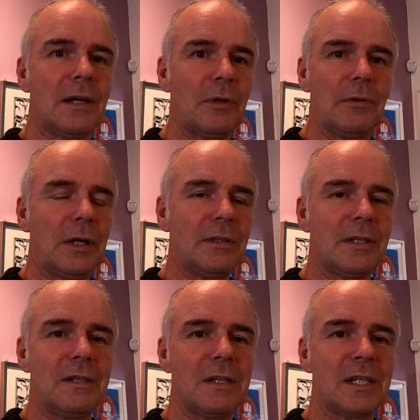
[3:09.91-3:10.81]
I, I
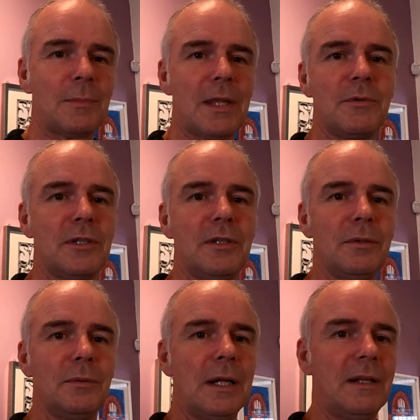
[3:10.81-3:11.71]
didn't expect them to
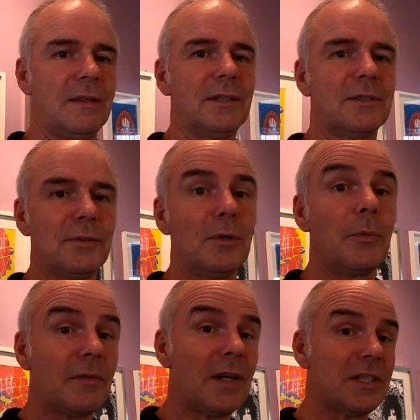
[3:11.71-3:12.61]
do anything at all,
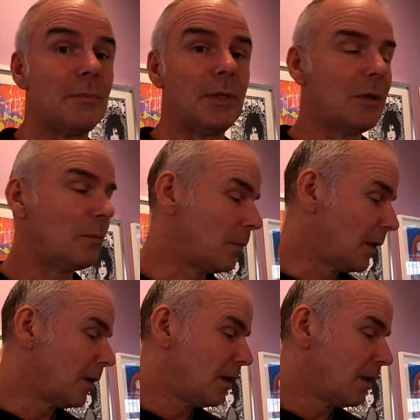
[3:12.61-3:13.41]
but they've actually become